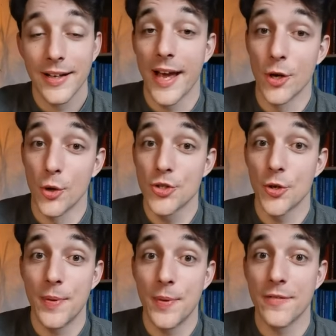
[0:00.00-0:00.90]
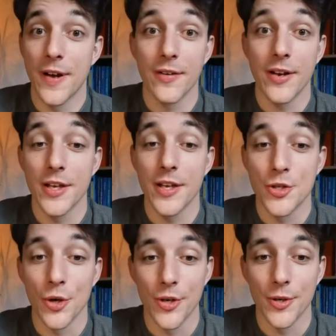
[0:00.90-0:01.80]
Can and also be I very
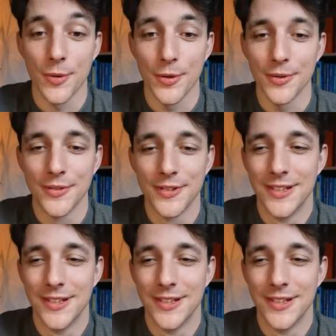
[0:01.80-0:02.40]
enjoyable.